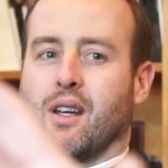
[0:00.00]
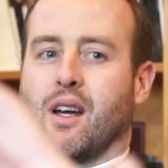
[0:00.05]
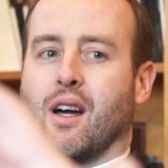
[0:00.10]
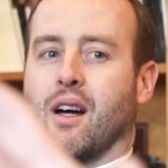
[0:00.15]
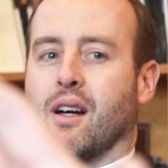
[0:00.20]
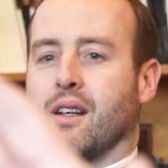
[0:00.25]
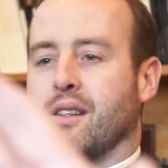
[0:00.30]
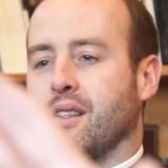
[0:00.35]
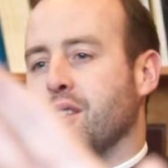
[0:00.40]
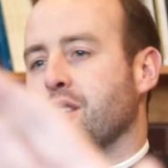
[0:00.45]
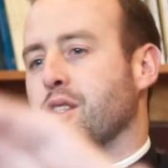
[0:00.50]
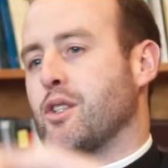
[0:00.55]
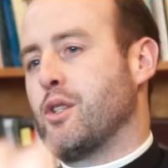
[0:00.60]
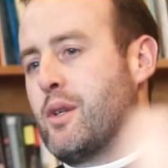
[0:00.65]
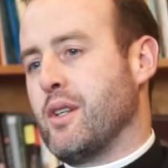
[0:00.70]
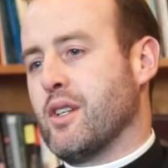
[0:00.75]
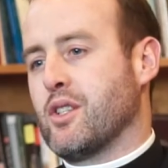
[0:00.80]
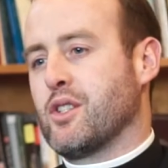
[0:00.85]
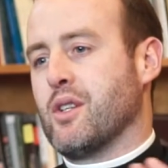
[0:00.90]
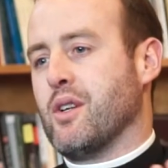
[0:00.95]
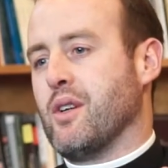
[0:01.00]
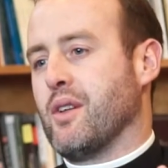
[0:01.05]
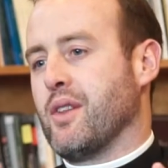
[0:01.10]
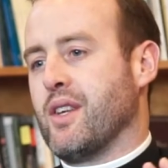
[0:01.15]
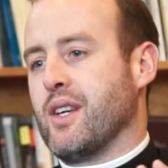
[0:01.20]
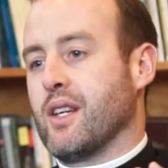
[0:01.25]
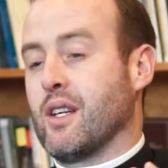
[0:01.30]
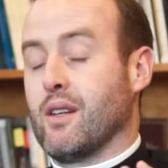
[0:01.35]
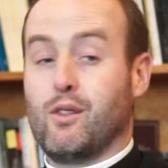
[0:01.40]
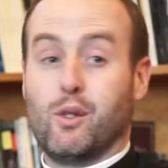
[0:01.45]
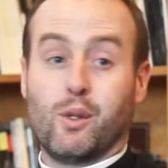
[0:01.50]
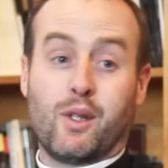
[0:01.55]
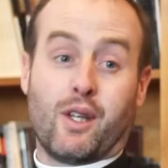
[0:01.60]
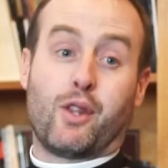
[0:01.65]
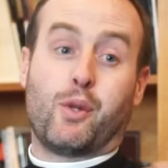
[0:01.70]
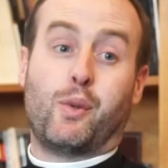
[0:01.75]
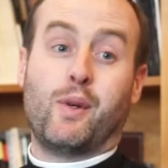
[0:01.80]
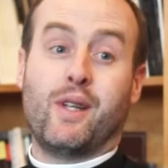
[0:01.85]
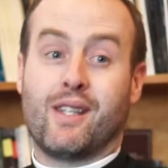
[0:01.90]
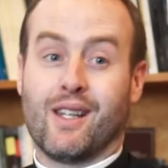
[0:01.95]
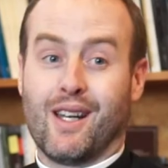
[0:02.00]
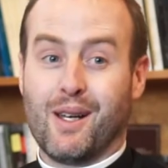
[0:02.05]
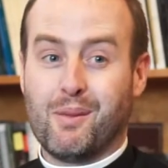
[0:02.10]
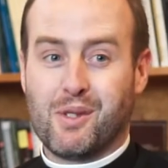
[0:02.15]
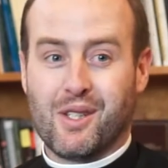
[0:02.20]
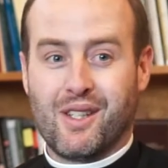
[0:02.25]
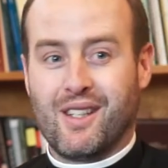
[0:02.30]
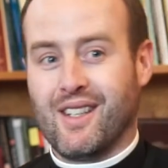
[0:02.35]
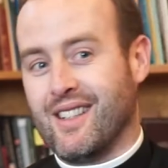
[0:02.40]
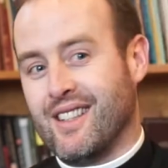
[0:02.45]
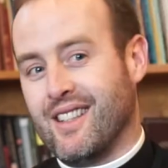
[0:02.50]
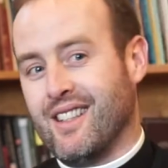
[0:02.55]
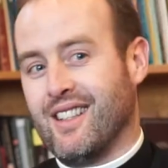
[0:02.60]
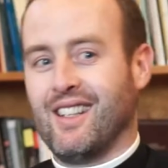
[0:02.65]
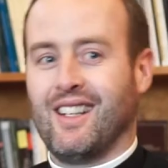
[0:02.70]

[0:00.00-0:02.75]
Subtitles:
Yeah, and there's a traditional thing of doing it three times a day.